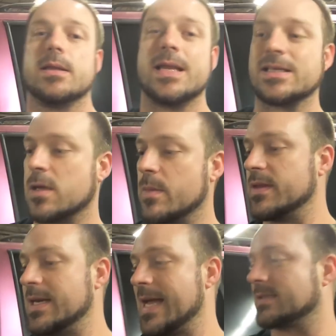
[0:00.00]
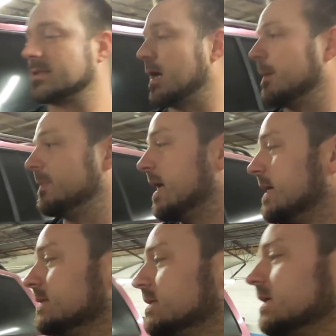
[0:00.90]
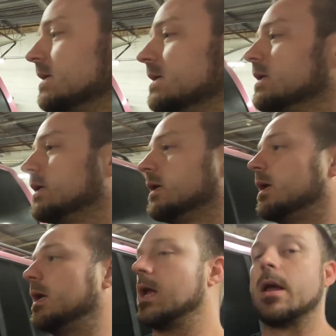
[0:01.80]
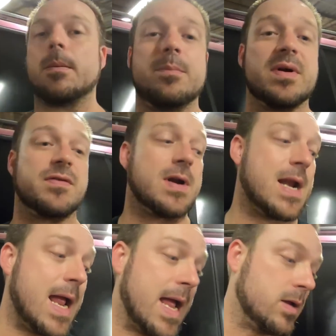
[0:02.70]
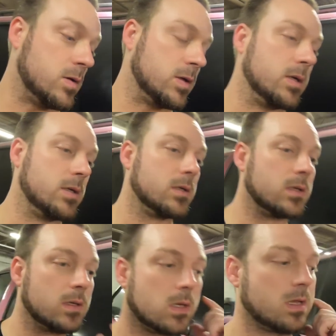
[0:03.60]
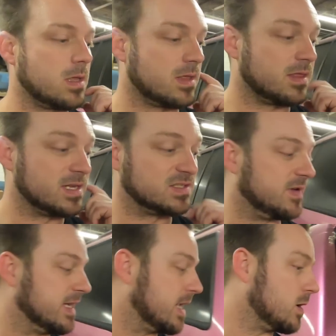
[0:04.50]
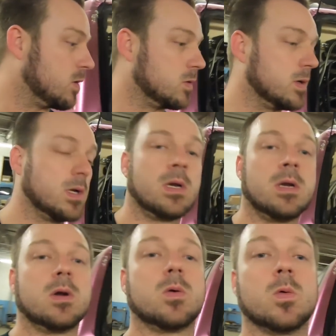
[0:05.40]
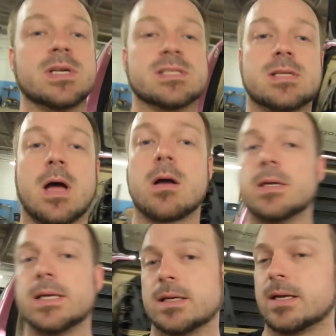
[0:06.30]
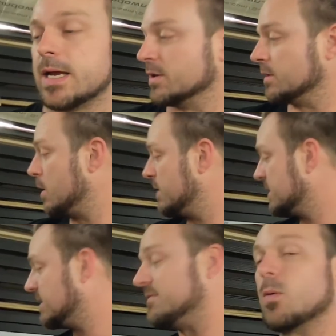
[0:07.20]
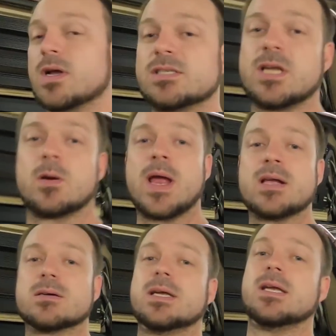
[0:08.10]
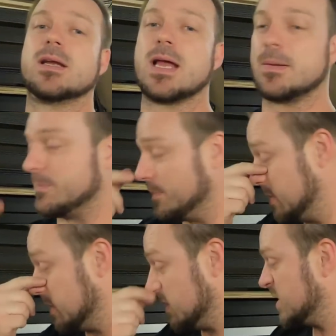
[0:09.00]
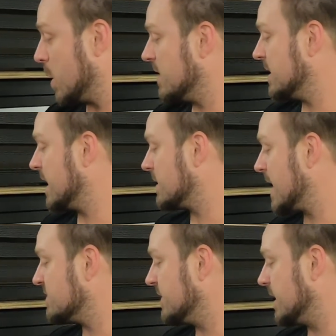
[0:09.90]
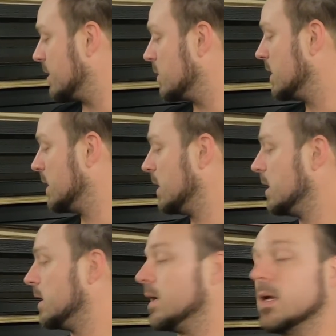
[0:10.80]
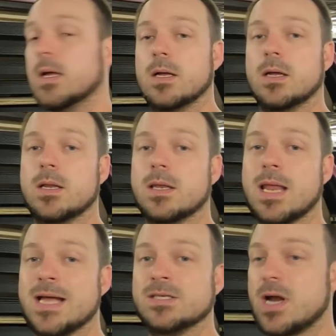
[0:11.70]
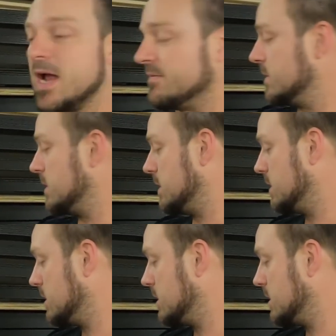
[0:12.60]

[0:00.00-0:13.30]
That's coming in the next update. But for now, this video we're installing, and you'll know this if you watch the channel regularly. I showed it at the end of the last video. Line driver,